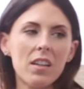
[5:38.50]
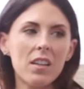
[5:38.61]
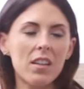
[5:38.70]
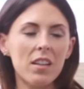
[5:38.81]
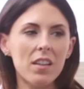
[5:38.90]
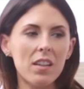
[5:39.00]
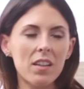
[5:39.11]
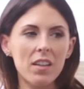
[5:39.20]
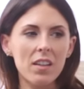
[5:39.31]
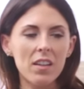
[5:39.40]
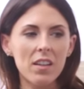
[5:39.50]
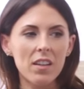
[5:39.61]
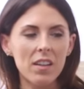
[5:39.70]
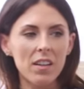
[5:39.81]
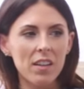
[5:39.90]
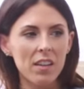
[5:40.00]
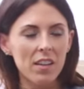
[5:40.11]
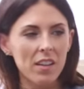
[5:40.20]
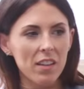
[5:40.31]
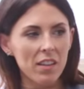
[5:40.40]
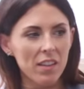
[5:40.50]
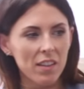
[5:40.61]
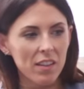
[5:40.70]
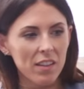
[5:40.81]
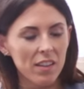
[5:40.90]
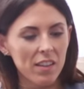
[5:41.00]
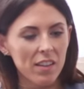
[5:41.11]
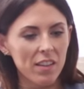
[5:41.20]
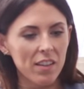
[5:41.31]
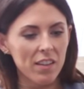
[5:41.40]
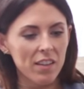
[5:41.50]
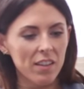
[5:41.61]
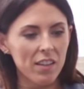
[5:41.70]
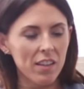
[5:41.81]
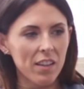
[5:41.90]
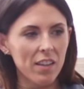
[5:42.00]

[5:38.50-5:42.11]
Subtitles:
This person isn't speaking.